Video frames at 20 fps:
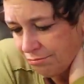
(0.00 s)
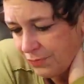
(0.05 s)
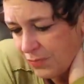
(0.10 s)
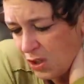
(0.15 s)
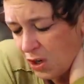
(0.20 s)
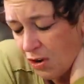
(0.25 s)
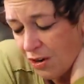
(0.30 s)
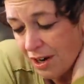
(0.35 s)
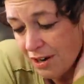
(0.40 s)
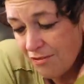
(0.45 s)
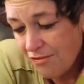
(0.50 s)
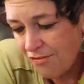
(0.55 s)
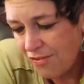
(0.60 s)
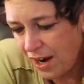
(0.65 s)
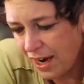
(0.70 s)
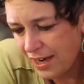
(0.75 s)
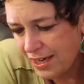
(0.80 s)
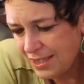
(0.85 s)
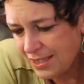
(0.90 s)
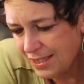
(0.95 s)
your
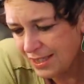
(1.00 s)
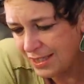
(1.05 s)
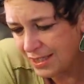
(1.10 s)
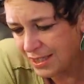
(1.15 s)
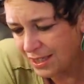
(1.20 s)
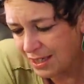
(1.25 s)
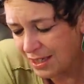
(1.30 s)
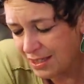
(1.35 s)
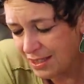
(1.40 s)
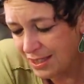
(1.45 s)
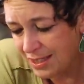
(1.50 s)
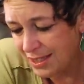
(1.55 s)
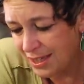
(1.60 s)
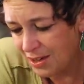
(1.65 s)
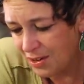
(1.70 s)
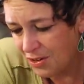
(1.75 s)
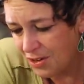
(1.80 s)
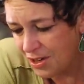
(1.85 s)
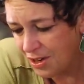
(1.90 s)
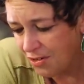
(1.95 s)
advice is to
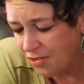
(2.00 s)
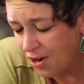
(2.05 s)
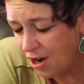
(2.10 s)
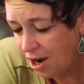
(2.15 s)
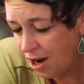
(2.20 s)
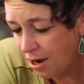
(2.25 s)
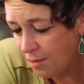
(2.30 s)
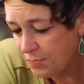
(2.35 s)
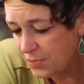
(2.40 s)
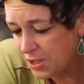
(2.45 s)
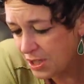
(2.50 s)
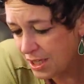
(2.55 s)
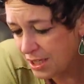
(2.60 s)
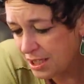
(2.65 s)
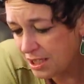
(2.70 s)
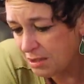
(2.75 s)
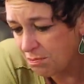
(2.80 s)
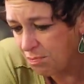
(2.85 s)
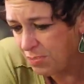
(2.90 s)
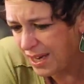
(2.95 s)
consider your
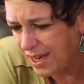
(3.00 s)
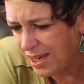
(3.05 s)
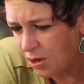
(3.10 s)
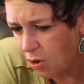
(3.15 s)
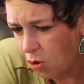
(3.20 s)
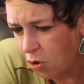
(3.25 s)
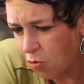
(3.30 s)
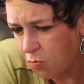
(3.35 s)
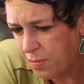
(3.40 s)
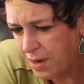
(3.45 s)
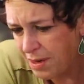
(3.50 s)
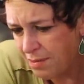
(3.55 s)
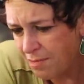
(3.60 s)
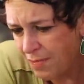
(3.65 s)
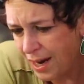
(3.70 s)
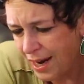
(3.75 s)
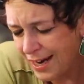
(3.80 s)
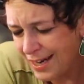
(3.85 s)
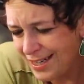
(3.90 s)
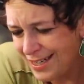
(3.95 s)
options, be open
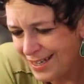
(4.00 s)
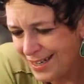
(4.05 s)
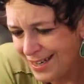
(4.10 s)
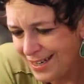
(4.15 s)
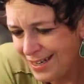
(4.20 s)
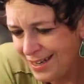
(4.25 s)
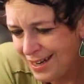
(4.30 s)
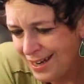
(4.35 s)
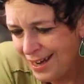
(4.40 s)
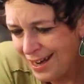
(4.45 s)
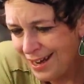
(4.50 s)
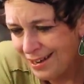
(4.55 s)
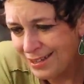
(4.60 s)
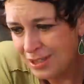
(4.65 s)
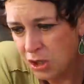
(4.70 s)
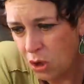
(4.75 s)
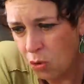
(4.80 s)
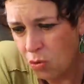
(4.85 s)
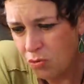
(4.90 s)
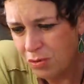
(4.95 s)
minded,
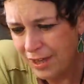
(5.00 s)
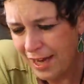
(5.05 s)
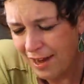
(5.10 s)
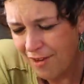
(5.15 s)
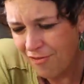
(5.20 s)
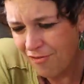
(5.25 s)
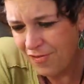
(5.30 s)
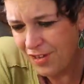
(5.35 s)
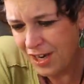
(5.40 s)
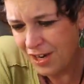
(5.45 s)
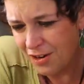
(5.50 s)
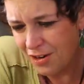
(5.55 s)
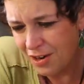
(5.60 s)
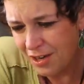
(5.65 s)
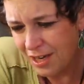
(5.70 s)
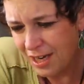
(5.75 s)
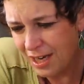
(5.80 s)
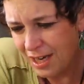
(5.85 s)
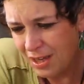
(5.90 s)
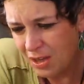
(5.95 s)
don't let fear
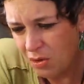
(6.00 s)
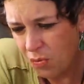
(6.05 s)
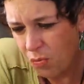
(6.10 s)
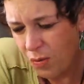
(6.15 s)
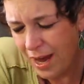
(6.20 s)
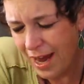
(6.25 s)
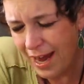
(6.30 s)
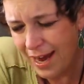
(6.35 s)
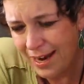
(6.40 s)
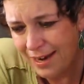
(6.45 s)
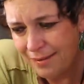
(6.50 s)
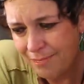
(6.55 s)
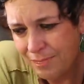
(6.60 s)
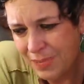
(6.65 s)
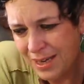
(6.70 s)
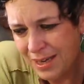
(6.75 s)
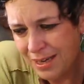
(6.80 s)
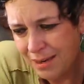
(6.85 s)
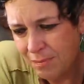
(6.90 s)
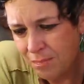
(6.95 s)
get in the way,
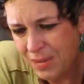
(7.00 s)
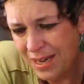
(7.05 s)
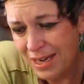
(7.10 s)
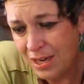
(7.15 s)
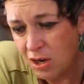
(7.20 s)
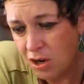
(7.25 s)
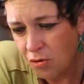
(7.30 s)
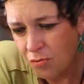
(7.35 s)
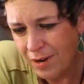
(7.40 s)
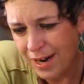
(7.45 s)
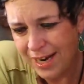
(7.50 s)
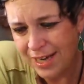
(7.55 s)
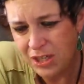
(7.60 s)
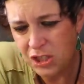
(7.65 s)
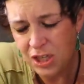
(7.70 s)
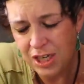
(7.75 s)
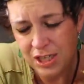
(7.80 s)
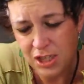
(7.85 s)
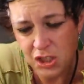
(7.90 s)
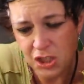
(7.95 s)
be, be
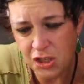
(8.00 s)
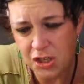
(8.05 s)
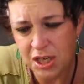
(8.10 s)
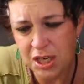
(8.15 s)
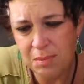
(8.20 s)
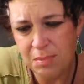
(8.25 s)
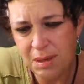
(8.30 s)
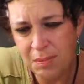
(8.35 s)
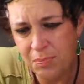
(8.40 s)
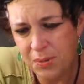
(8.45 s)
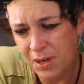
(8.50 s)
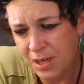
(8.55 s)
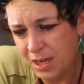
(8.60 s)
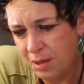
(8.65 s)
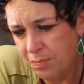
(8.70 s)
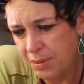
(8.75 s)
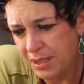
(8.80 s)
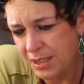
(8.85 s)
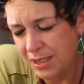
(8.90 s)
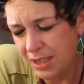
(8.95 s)
courageous. You're going to be put in a
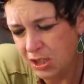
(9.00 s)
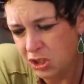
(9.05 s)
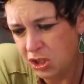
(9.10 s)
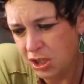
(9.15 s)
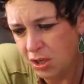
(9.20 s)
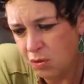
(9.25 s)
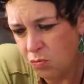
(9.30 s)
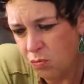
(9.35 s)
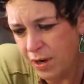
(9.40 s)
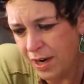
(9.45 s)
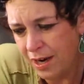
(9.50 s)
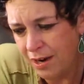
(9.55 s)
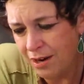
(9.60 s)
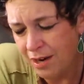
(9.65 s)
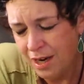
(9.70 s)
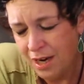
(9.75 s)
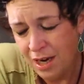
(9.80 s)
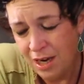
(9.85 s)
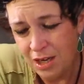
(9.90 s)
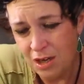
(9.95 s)
position where
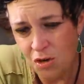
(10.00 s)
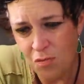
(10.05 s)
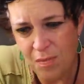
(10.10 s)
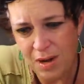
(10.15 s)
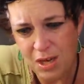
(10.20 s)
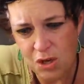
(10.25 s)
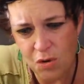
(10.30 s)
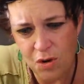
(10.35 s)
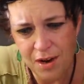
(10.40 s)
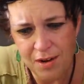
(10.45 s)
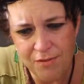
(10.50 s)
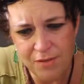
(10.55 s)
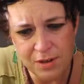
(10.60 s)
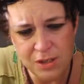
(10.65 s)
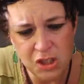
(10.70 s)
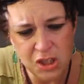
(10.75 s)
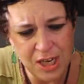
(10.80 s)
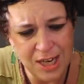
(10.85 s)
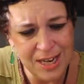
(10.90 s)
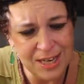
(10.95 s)
you, you have a
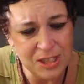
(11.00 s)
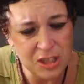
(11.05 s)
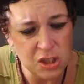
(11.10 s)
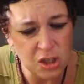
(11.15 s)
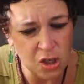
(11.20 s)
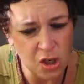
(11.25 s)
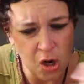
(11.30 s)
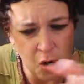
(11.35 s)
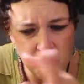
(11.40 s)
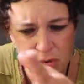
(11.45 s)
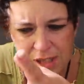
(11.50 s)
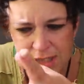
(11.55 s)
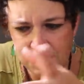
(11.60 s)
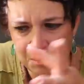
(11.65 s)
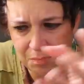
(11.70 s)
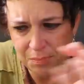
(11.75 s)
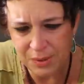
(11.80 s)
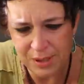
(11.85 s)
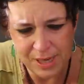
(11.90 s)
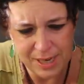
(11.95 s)
chance to go
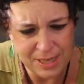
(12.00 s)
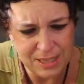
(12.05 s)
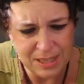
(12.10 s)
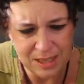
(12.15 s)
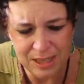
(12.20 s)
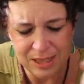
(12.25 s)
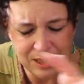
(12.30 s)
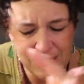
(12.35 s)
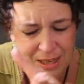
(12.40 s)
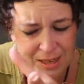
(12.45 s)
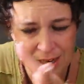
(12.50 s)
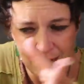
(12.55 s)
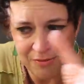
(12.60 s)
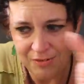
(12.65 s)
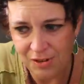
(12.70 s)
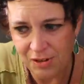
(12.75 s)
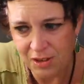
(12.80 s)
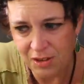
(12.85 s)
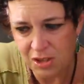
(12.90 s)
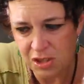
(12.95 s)
someplace because I, I
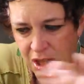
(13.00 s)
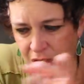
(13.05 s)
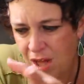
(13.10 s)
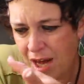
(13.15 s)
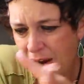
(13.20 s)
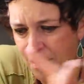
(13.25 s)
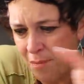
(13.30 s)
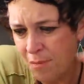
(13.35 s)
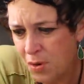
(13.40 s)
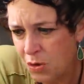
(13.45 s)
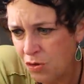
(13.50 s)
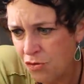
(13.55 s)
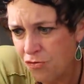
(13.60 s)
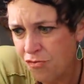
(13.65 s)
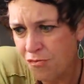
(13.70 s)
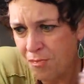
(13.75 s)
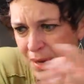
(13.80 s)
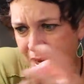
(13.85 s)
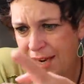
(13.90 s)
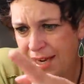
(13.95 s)
feel like there's a lot of
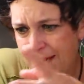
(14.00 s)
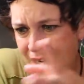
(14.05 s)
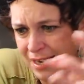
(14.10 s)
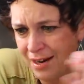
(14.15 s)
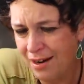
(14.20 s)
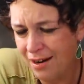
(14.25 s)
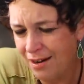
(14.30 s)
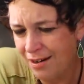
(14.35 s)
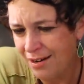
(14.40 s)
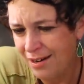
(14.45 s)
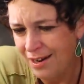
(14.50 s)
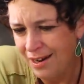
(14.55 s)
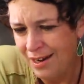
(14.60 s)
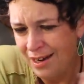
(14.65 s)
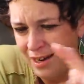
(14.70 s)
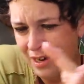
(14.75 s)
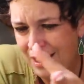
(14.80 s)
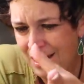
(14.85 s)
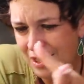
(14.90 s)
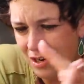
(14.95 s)
movement here
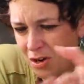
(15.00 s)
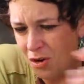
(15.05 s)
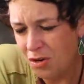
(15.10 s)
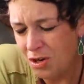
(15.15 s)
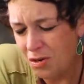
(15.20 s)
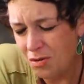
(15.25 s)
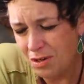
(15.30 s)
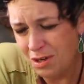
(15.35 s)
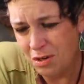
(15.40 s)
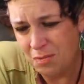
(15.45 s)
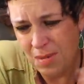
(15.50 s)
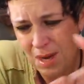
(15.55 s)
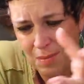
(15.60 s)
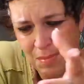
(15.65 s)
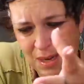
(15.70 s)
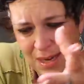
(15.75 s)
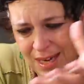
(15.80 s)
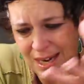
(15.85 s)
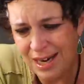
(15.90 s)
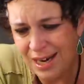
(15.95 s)
you know you, you may
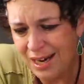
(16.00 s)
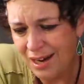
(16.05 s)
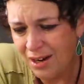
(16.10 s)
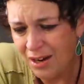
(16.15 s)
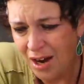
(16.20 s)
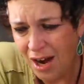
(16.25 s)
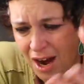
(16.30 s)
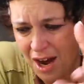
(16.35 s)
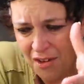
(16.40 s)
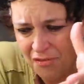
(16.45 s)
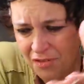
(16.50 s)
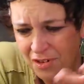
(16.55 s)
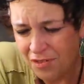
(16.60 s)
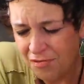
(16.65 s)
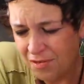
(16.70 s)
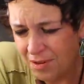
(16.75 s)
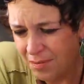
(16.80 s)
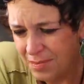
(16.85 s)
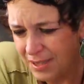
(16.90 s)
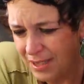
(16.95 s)
be getting an offer
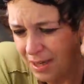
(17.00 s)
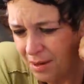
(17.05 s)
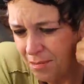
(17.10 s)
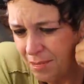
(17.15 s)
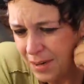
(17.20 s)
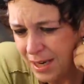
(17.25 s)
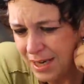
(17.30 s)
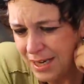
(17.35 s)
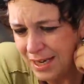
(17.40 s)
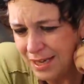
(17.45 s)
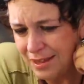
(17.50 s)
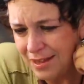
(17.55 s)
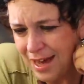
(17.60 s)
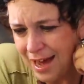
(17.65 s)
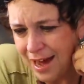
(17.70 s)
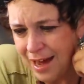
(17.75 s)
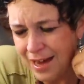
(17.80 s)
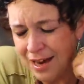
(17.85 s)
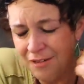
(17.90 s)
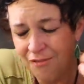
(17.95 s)
from somebody
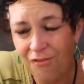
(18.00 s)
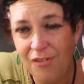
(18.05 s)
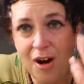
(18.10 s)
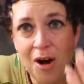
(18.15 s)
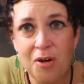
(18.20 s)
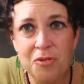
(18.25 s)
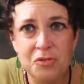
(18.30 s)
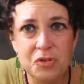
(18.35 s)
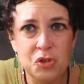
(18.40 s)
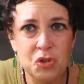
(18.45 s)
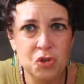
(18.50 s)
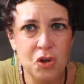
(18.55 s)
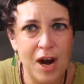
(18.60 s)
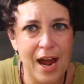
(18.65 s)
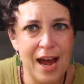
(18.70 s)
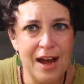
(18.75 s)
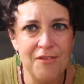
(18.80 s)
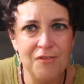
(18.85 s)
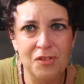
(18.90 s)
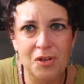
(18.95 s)
that involves
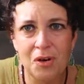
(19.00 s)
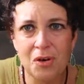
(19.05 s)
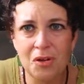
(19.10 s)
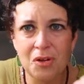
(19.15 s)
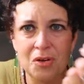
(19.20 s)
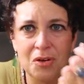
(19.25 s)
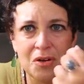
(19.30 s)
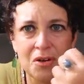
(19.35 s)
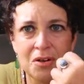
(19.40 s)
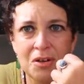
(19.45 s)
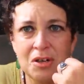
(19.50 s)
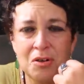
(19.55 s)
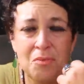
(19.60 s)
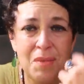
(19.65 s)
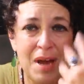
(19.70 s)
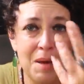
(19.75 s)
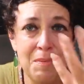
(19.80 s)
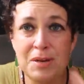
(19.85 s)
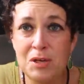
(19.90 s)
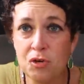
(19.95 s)
travel or you
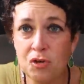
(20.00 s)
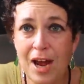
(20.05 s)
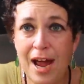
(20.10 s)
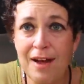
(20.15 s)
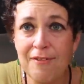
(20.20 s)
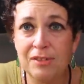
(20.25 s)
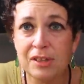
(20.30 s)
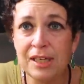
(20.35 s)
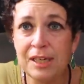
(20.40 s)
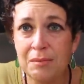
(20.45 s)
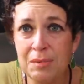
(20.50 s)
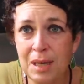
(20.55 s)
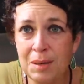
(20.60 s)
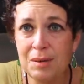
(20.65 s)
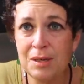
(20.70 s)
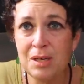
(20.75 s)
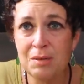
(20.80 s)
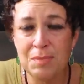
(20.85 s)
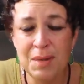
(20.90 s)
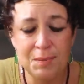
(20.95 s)
may be traveling
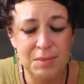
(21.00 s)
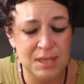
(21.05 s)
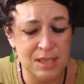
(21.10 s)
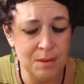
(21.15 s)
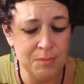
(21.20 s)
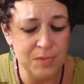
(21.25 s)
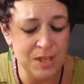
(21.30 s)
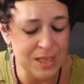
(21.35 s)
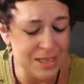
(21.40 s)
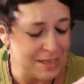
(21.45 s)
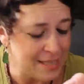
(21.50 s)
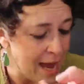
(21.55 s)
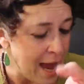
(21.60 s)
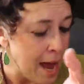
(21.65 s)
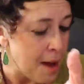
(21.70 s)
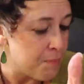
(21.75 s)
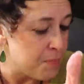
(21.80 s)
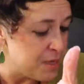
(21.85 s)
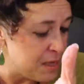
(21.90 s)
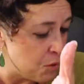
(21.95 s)
maybe maybe something is
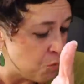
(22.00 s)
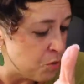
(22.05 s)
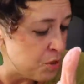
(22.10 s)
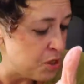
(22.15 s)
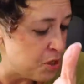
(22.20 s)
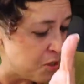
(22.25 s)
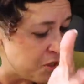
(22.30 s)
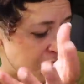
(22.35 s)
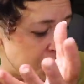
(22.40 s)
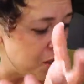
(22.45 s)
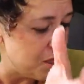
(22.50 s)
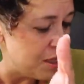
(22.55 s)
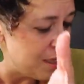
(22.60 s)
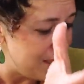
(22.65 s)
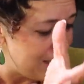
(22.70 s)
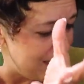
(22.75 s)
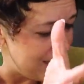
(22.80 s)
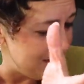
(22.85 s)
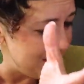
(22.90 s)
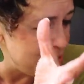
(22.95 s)
happening where you're going to
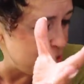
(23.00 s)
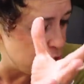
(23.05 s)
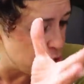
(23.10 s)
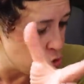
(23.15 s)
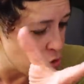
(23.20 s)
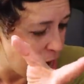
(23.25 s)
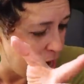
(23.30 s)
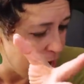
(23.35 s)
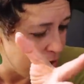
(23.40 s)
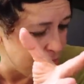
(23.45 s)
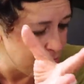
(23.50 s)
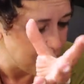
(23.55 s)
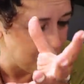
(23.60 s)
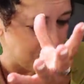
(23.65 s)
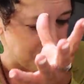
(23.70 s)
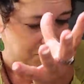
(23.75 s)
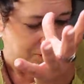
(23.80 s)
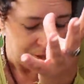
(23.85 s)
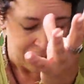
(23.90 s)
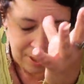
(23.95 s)
need to
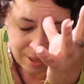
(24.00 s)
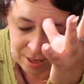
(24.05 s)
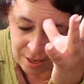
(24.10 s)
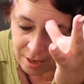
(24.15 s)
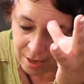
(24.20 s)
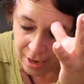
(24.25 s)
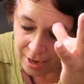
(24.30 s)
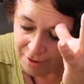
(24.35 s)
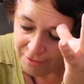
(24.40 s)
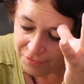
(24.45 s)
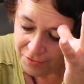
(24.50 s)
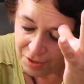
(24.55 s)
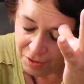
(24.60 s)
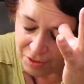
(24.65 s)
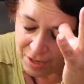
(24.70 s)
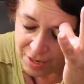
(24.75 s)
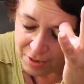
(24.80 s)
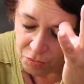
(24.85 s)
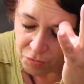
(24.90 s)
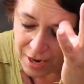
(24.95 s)
travel i feel
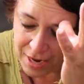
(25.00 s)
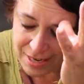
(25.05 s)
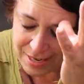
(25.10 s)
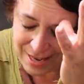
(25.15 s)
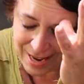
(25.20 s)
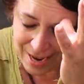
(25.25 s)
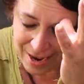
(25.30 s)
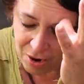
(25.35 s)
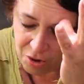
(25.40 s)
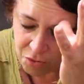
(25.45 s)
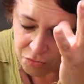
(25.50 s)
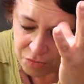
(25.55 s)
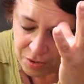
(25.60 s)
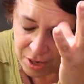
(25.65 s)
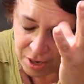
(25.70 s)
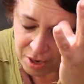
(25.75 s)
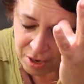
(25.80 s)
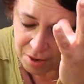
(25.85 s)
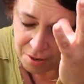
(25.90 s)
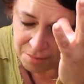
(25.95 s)
like right now
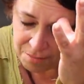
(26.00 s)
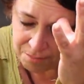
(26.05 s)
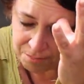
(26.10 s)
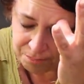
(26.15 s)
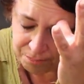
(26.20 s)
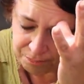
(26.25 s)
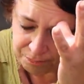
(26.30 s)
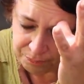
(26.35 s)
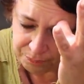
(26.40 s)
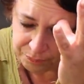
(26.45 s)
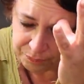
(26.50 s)
um,